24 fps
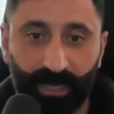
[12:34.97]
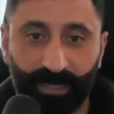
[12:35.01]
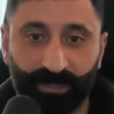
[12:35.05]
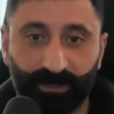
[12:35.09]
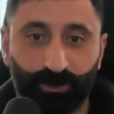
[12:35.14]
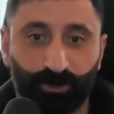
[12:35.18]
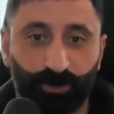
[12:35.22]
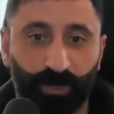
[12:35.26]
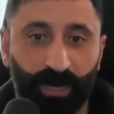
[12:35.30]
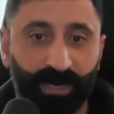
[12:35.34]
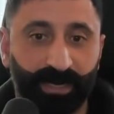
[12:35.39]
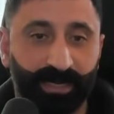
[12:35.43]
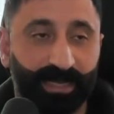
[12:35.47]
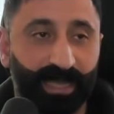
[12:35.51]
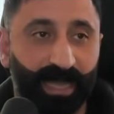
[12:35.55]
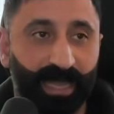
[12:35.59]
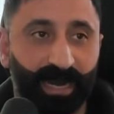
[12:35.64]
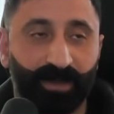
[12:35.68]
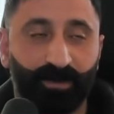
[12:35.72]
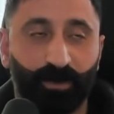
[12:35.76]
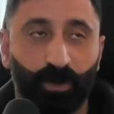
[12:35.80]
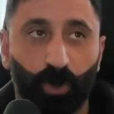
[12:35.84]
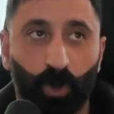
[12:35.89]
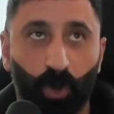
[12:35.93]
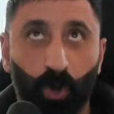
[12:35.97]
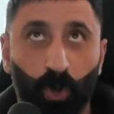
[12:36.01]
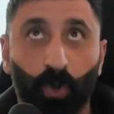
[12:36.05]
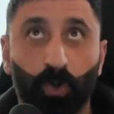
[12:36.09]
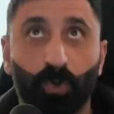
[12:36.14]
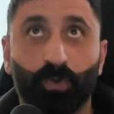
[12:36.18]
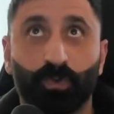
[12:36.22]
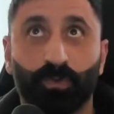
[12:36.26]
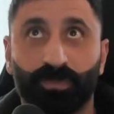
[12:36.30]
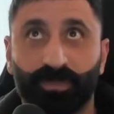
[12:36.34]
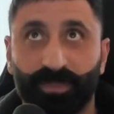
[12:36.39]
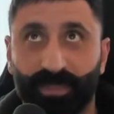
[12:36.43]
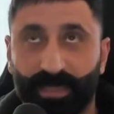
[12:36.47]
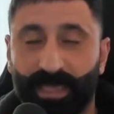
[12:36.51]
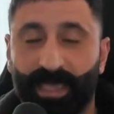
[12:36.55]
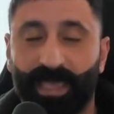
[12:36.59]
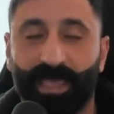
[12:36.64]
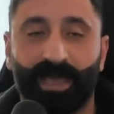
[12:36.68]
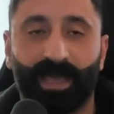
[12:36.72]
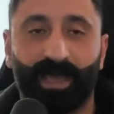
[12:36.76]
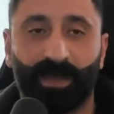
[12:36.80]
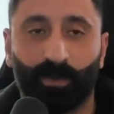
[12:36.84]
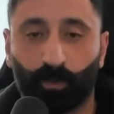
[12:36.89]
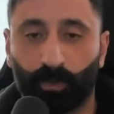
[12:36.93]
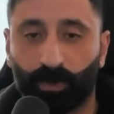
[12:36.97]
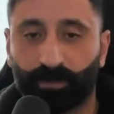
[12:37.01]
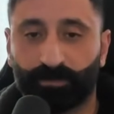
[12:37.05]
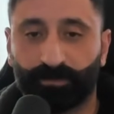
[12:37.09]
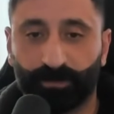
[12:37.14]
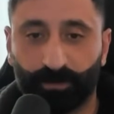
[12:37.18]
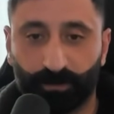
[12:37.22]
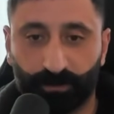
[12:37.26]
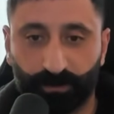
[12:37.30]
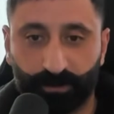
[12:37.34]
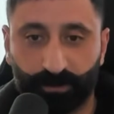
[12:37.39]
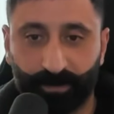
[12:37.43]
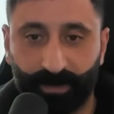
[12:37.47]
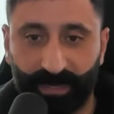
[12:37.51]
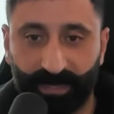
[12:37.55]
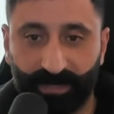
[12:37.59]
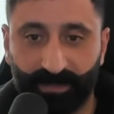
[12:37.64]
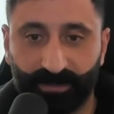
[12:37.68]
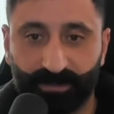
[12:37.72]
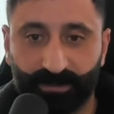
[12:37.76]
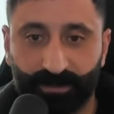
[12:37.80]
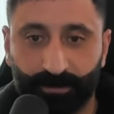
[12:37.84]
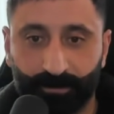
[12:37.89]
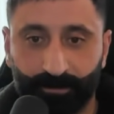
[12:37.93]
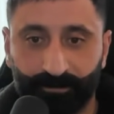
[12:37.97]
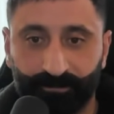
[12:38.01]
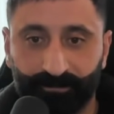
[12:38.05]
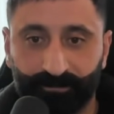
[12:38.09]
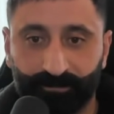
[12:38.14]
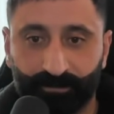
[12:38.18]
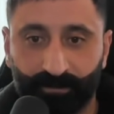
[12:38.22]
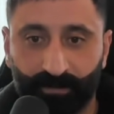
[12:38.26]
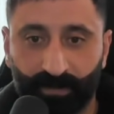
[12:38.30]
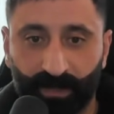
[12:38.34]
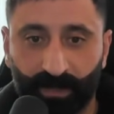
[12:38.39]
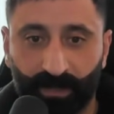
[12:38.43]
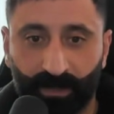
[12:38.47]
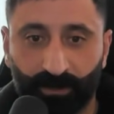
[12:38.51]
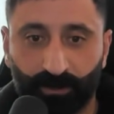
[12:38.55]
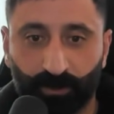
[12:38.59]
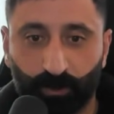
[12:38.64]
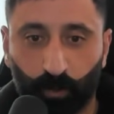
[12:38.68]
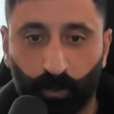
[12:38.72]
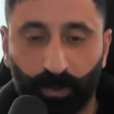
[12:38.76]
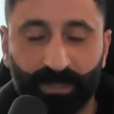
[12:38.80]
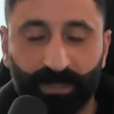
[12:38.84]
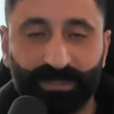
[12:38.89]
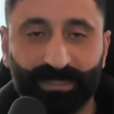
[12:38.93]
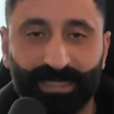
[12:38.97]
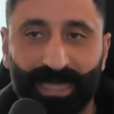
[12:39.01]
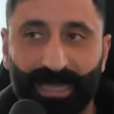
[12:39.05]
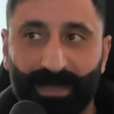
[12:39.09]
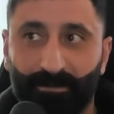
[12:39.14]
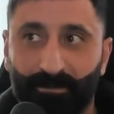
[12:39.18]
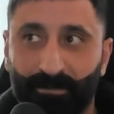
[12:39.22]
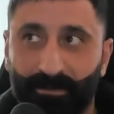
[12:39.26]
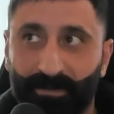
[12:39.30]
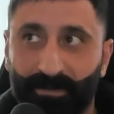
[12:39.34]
It's trying to kind of own the AI workflow space. So what does that